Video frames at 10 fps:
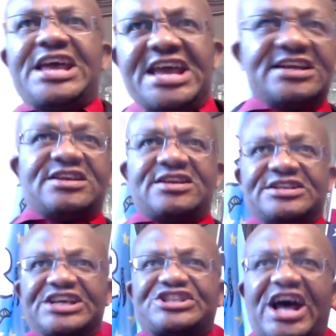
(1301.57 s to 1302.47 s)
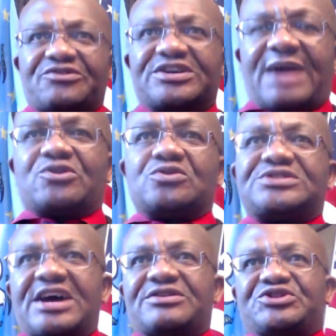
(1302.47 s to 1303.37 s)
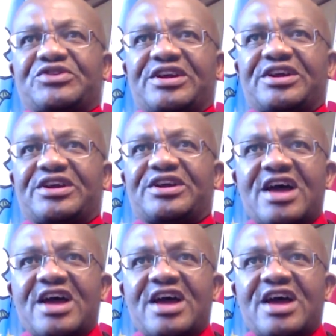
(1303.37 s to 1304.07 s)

in the Southern Cameroon territory.